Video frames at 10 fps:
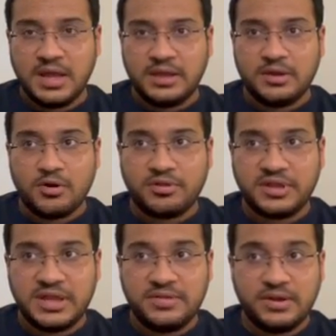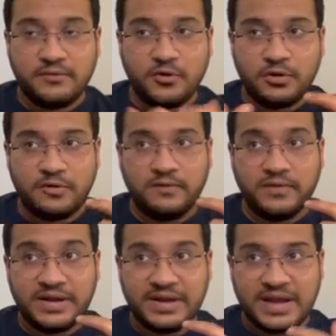The OSCEs involve
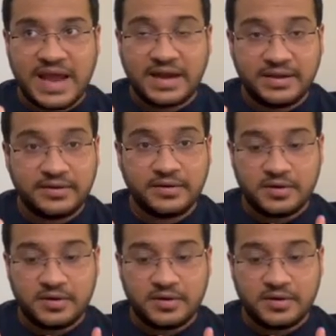actor,